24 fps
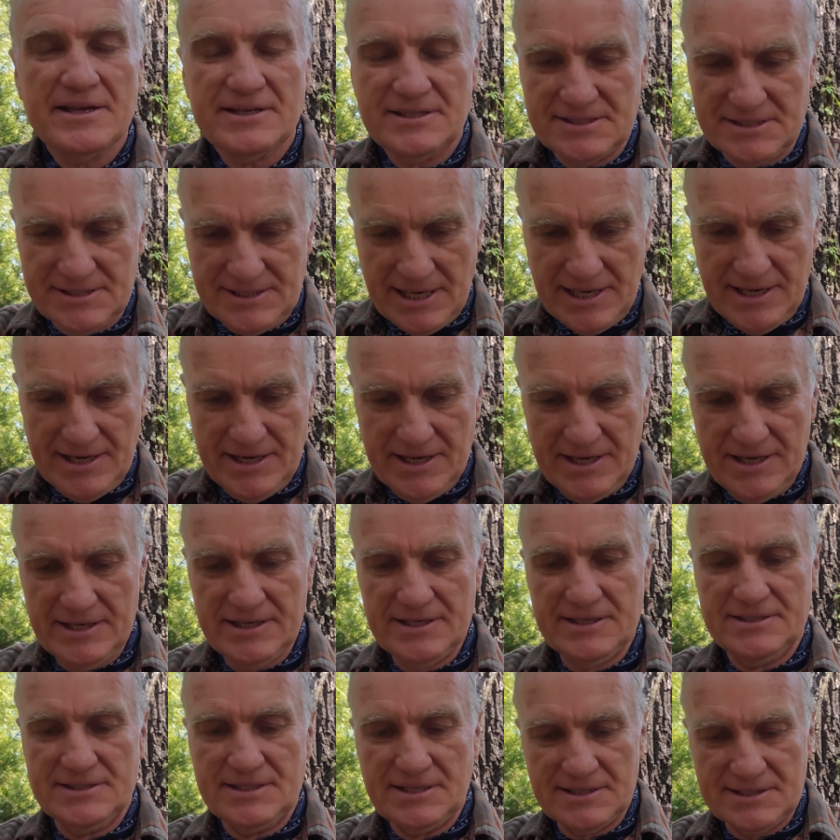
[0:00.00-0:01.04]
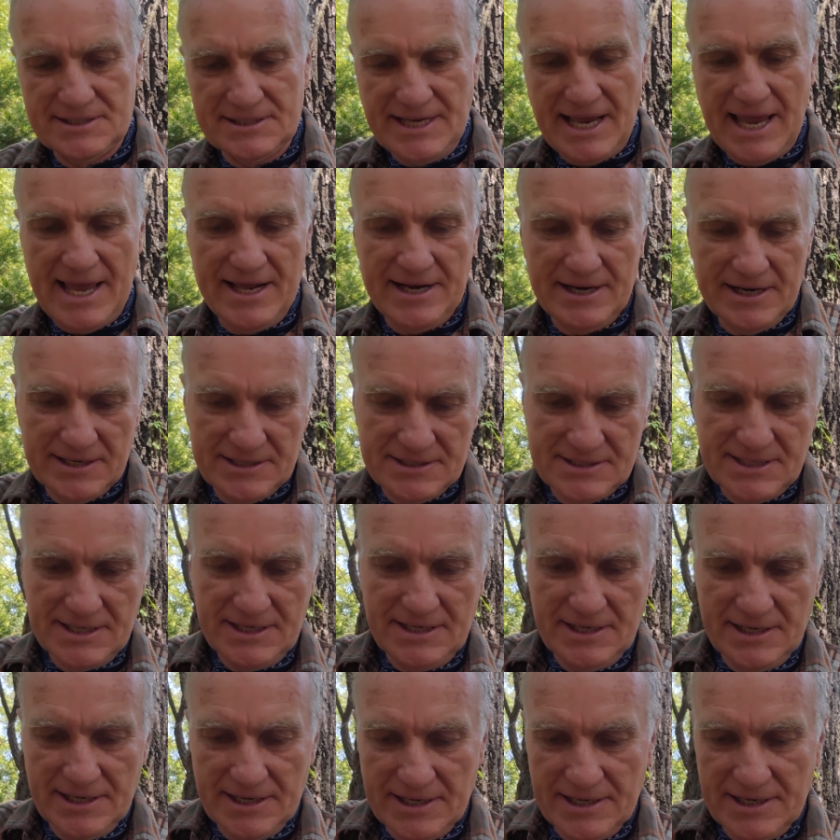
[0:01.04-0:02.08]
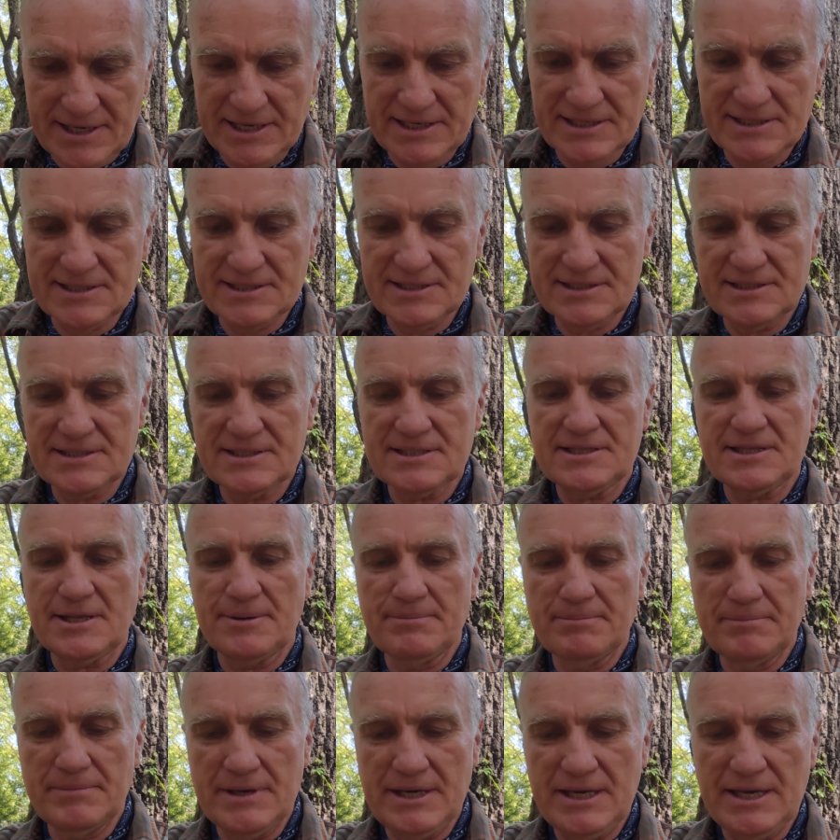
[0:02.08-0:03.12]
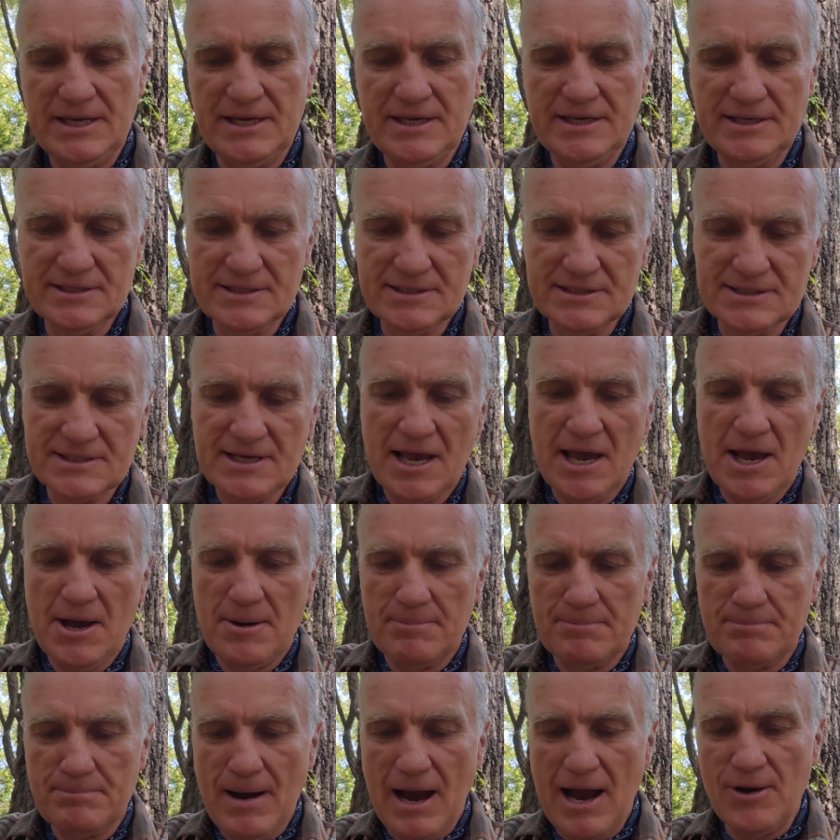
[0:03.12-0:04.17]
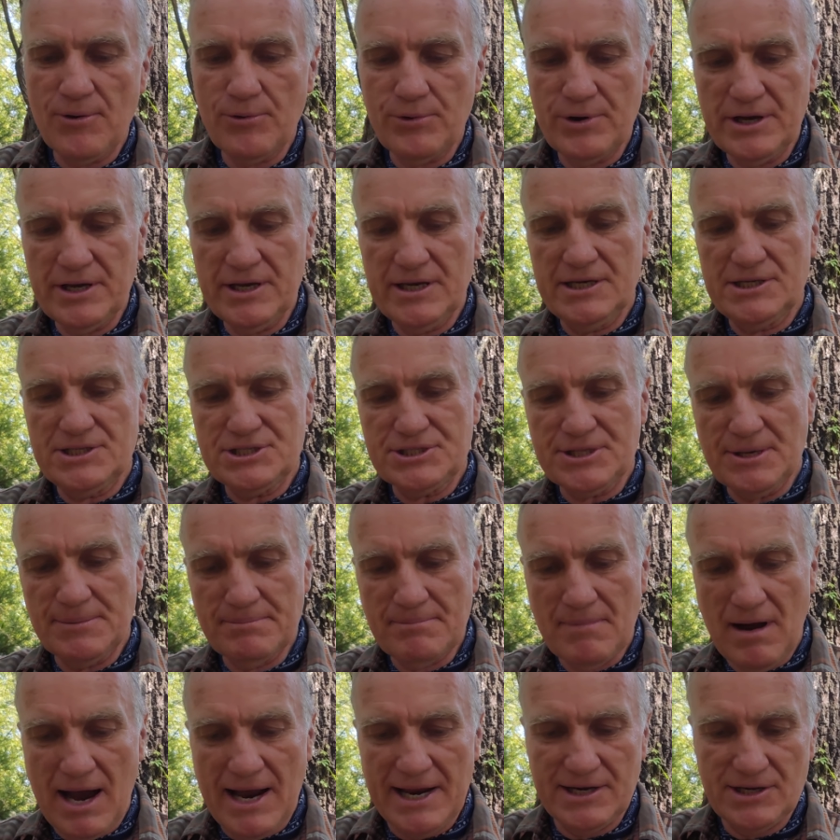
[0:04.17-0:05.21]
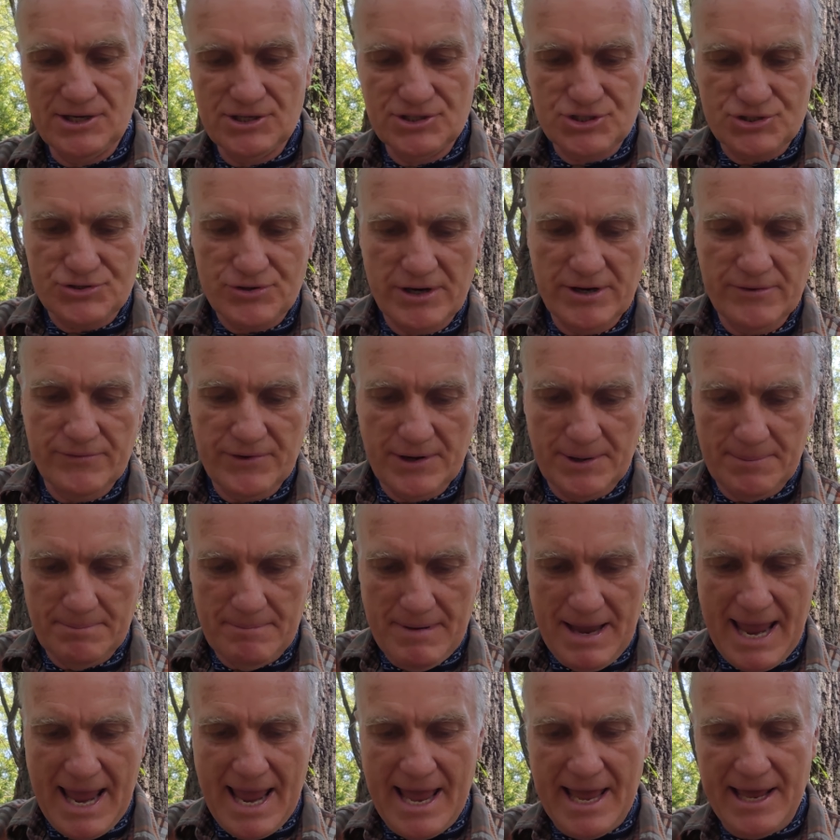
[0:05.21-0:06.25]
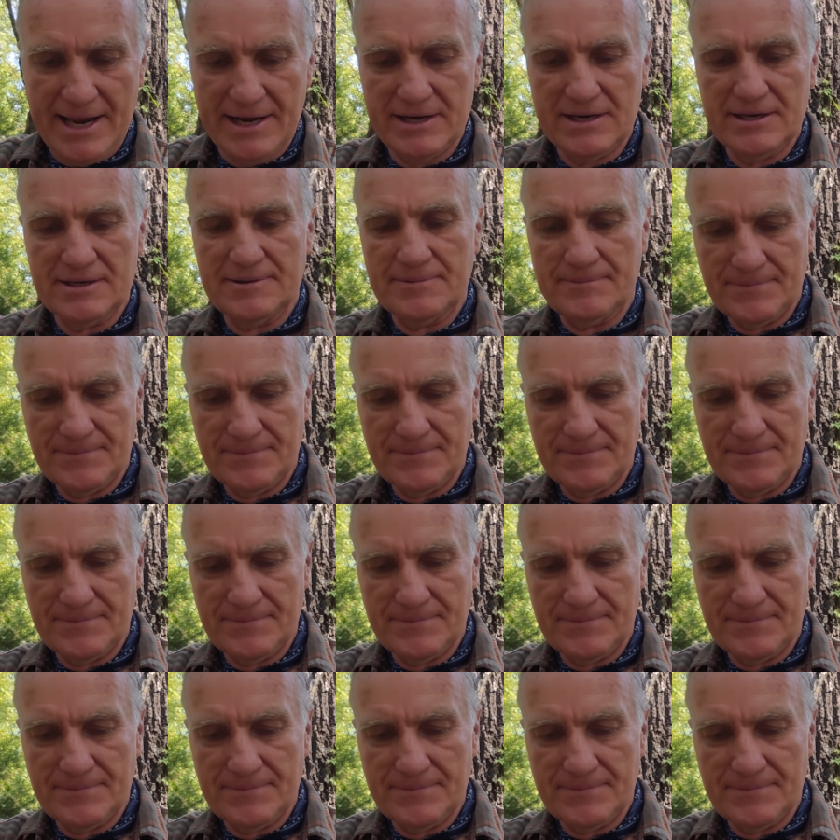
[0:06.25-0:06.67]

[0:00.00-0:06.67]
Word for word: Sin is insanity, it is the means by which the mind is driven mad